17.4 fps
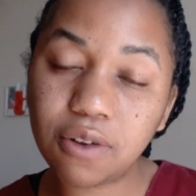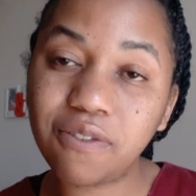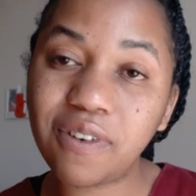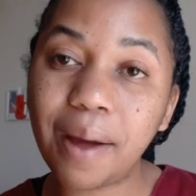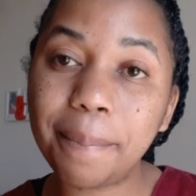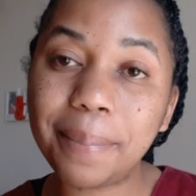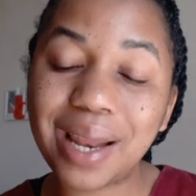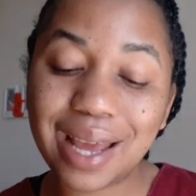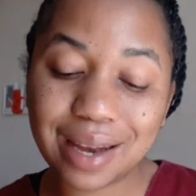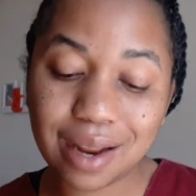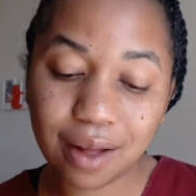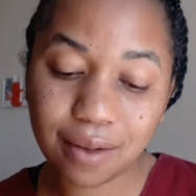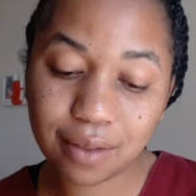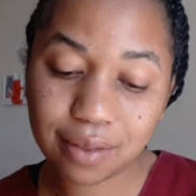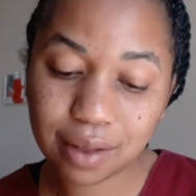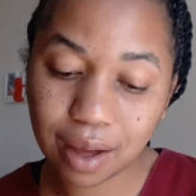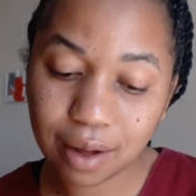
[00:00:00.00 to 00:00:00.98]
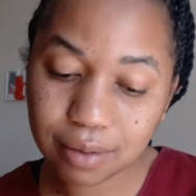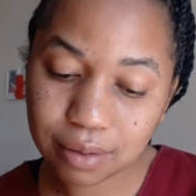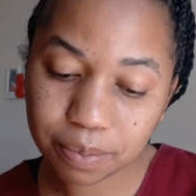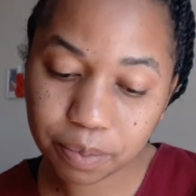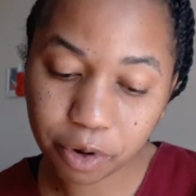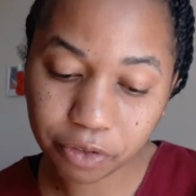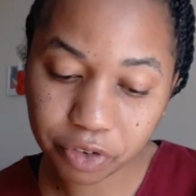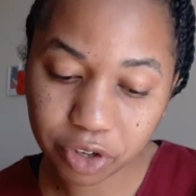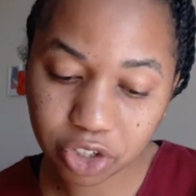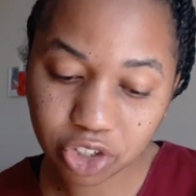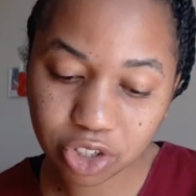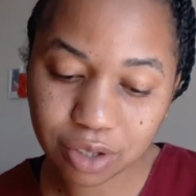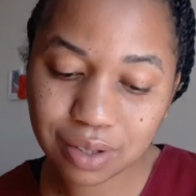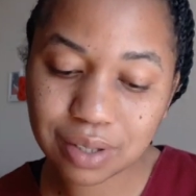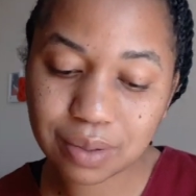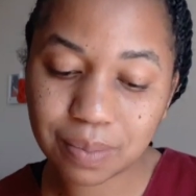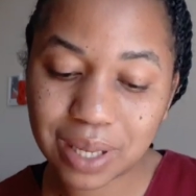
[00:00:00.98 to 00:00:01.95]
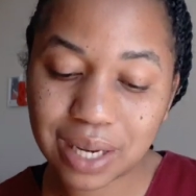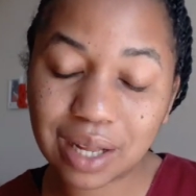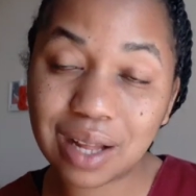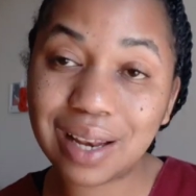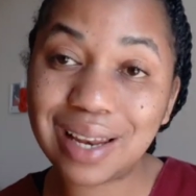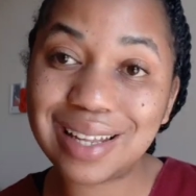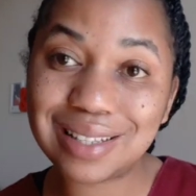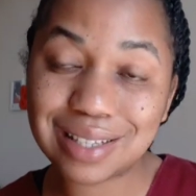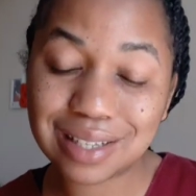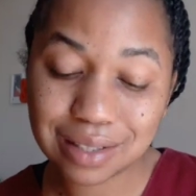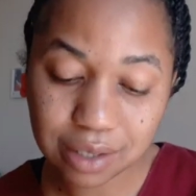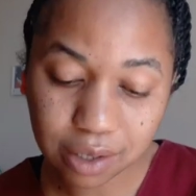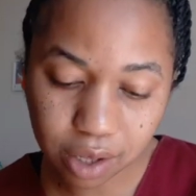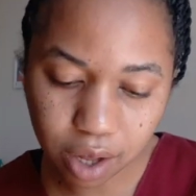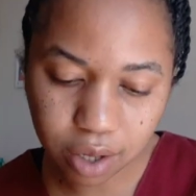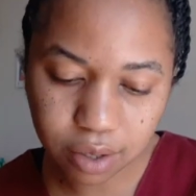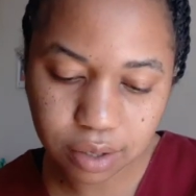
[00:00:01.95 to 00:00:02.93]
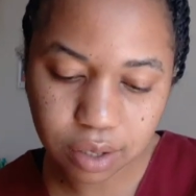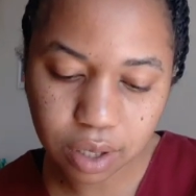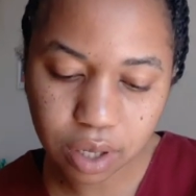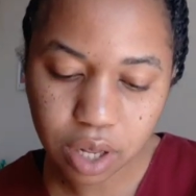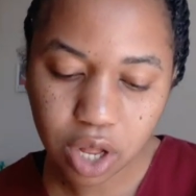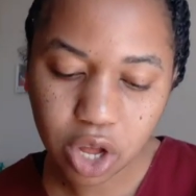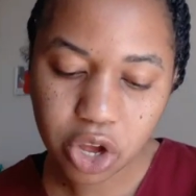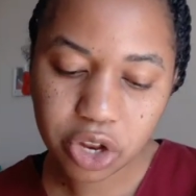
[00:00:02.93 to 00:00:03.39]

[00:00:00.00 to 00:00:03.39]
of Applied Health Professions, Medical and Dental Council,